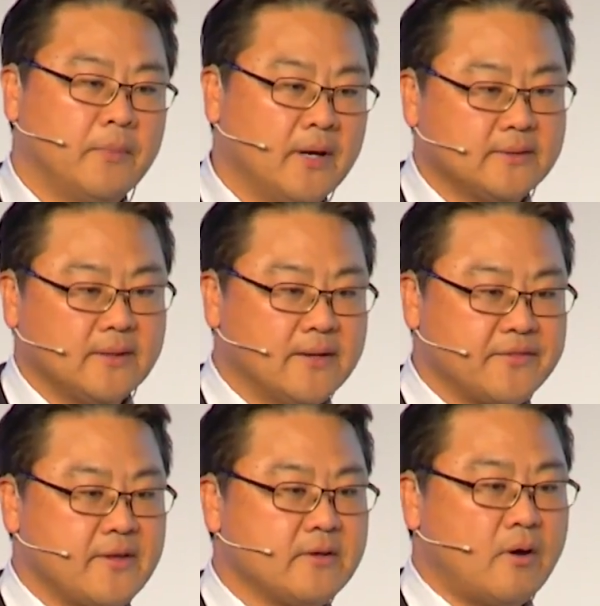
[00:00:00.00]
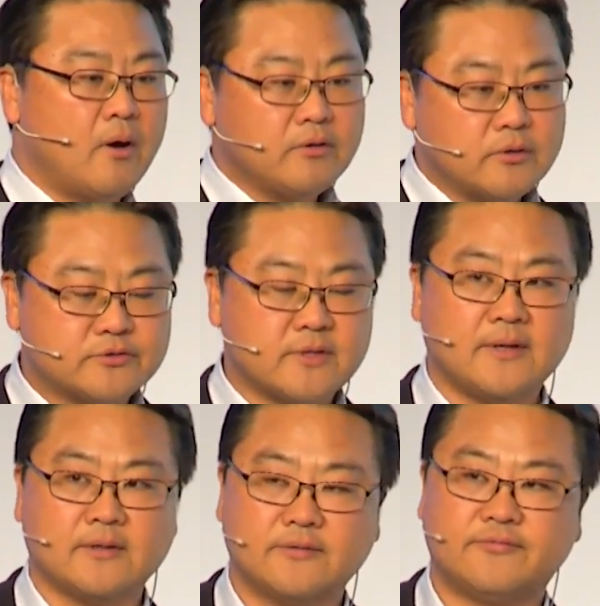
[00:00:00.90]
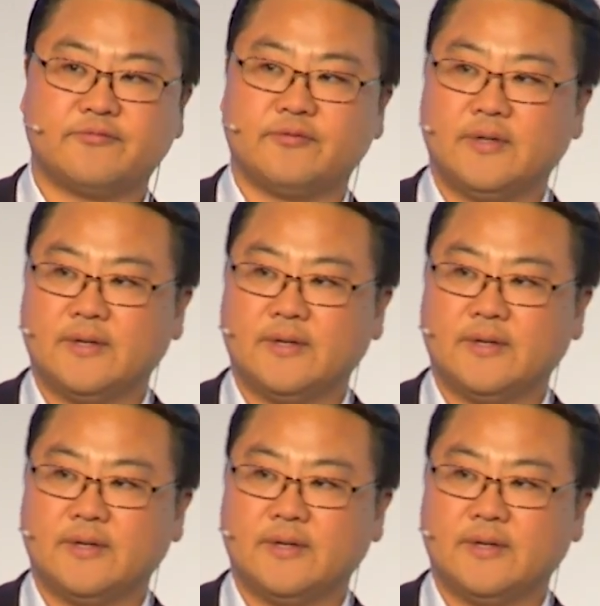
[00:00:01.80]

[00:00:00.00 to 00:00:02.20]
But I think all those kind of